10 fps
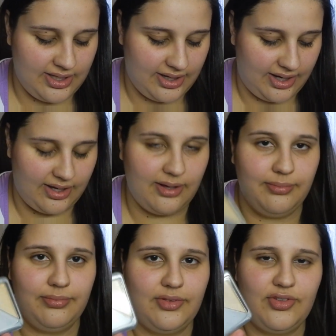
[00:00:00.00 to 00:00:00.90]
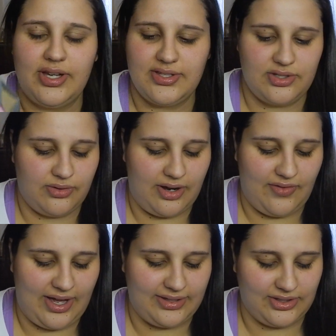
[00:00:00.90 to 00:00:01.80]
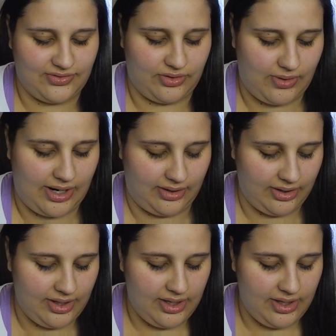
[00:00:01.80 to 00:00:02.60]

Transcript: if you guys know, I've had this for a while.